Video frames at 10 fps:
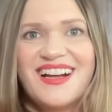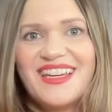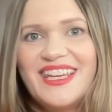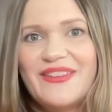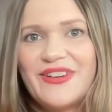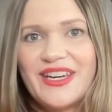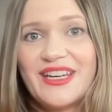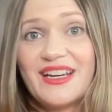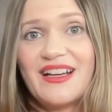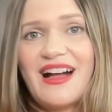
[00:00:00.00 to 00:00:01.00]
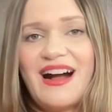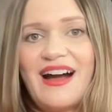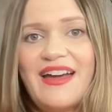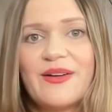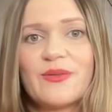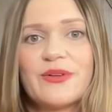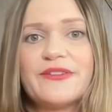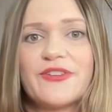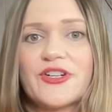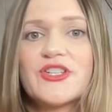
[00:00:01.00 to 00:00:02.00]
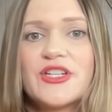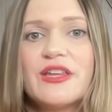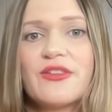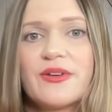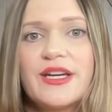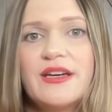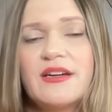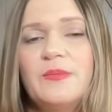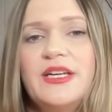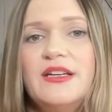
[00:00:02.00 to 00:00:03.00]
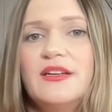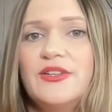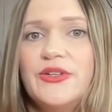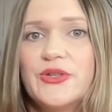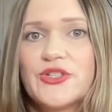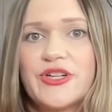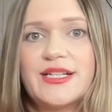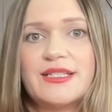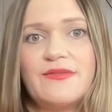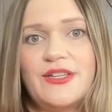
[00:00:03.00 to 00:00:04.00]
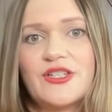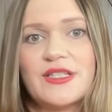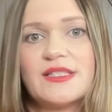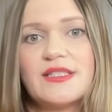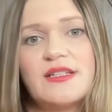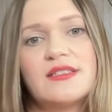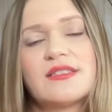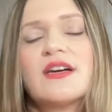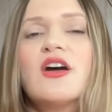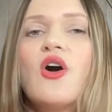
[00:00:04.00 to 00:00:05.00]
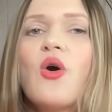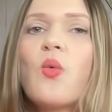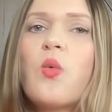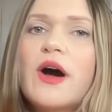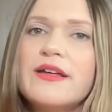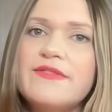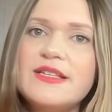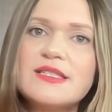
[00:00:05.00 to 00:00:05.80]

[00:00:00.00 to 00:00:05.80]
even high reverse T3, could be nutrient deficiencies. One of these